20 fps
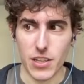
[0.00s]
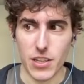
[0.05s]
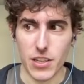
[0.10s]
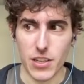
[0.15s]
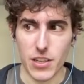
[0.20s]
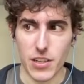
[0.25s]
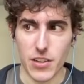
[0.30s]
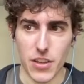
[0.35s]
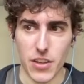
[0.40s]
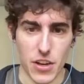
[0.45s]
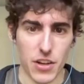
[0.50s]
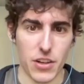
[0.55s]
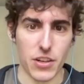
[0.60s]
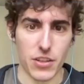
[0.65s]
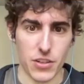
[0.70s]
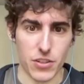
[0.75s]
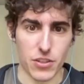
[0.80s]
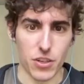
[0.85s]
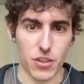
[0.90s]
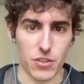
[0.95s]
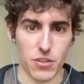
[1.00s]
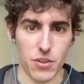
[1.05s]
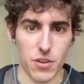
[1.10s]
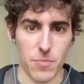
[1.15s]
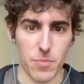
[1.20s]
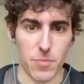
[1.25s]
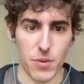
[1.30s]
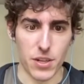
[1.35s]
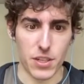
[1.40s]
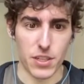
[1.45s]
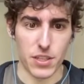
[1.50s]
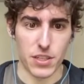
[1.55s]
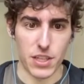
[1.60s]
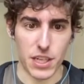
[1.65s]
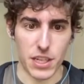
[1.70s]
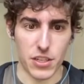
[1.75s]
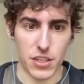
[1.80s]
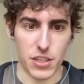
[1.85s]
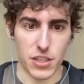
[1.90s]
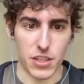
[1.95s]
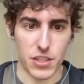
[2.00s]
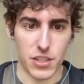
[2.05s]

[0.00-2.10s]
there's also an important distinction.